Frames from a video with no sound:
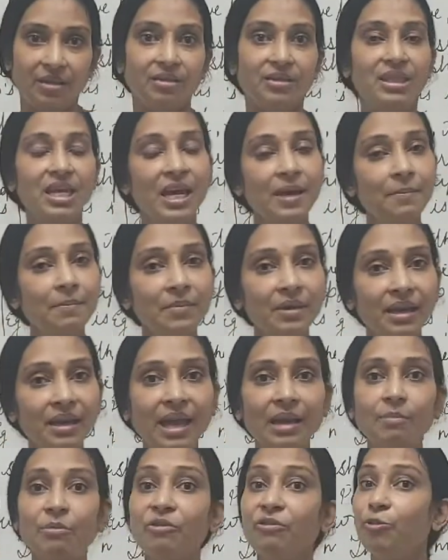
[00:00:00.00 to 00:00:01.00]
Them
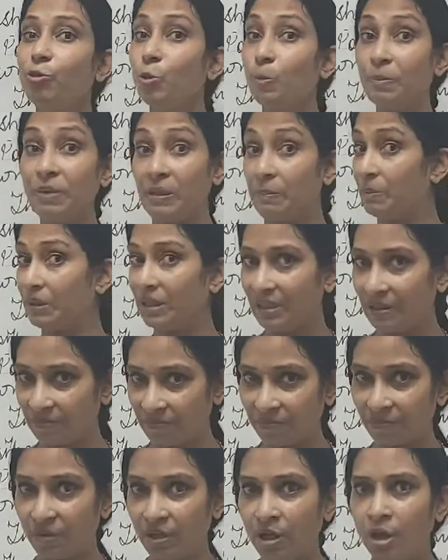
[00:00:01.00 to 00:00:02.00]
can be few
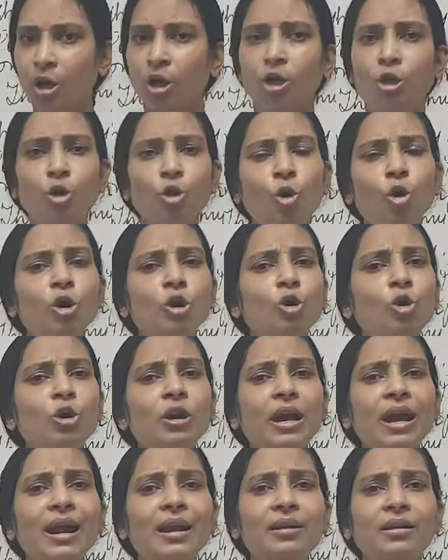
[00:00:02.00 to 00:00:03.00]
people. Don't look
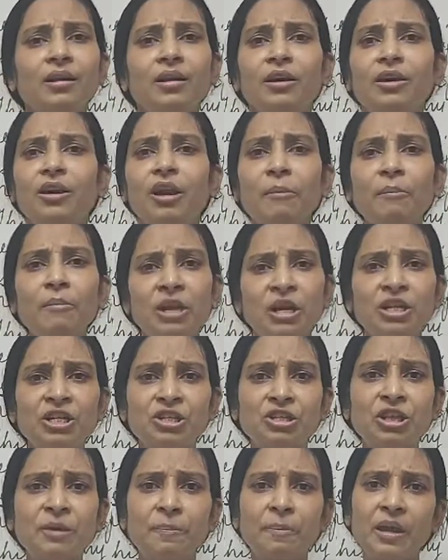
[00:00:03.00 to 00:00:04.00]
at
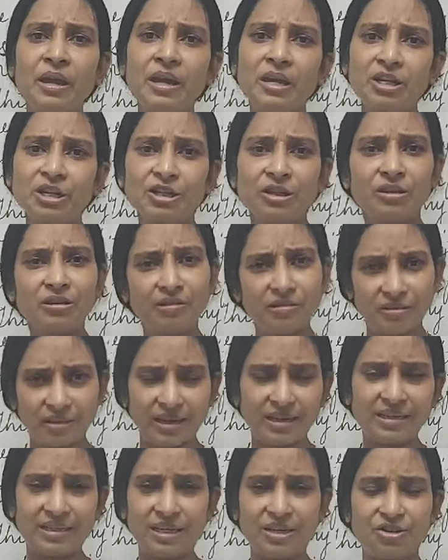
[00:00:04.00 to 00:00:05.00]
Ramesh, Dipesh,
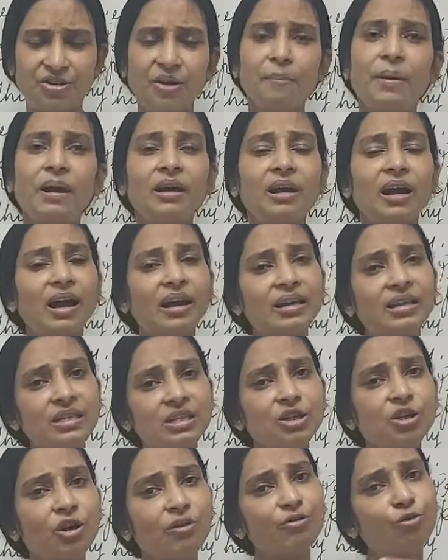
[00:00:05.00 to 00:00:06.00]
etc. But
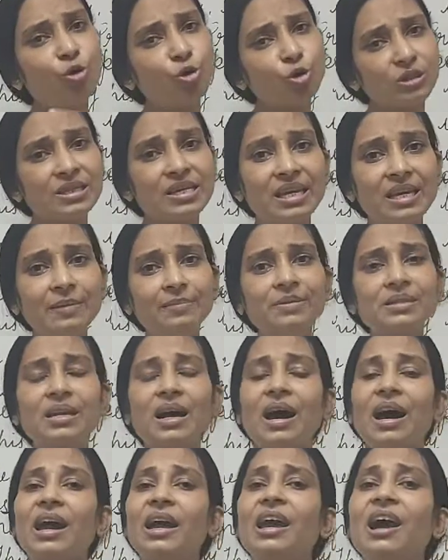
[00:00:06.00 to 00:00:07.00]
instead of those names,
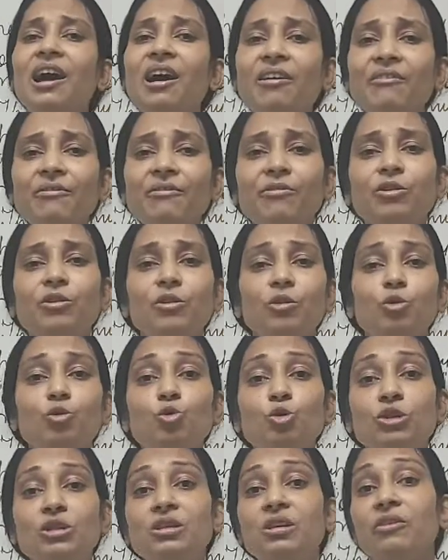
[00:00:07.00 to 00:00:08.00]
I have
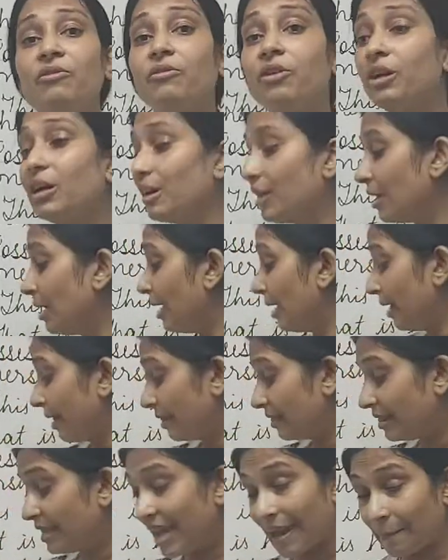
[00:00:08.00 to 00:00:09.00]
used the word
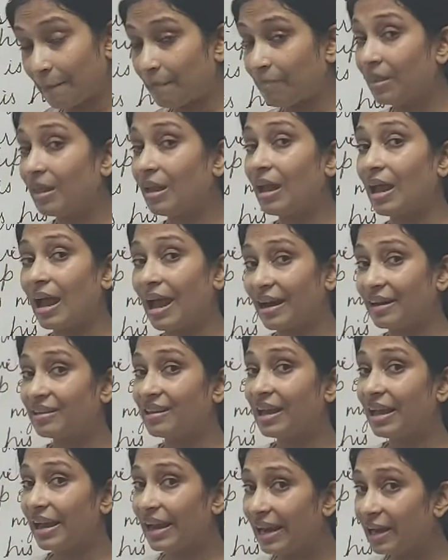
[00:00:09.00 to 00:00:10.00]
them at the
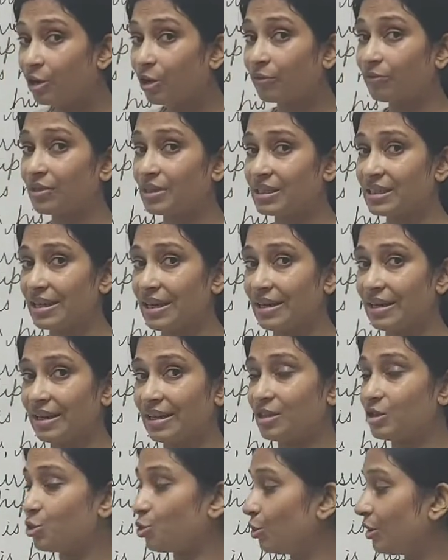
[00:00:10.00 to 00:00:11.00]
end of the
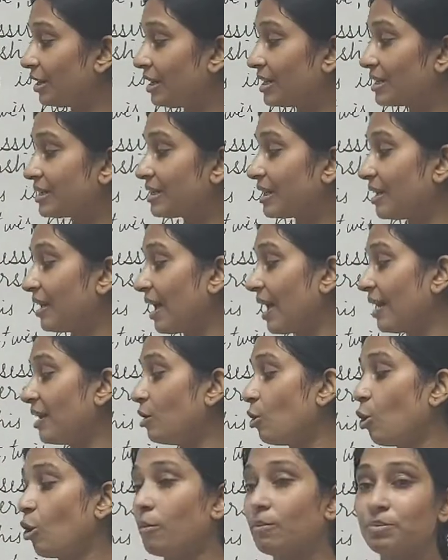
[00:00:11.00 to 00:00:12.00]
sentence. So it is an
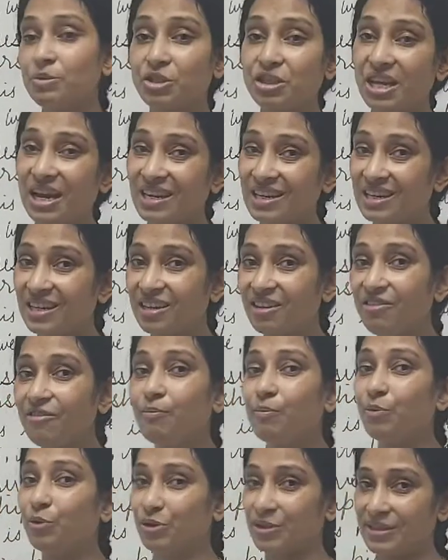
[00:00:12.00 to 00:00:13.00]

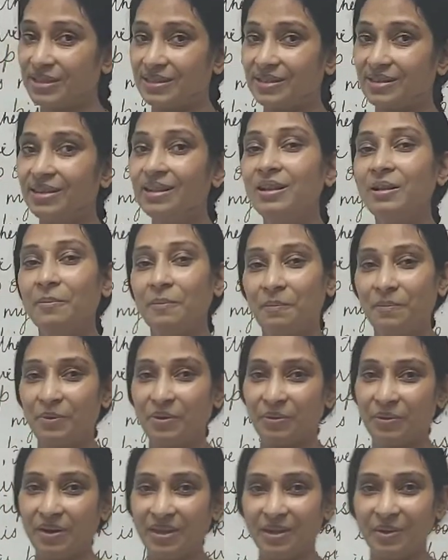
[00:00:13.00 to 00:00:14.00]
objective personal
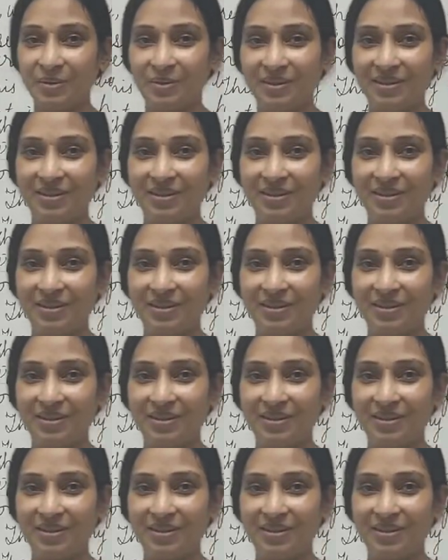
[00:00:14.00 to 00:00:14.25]
pronoun.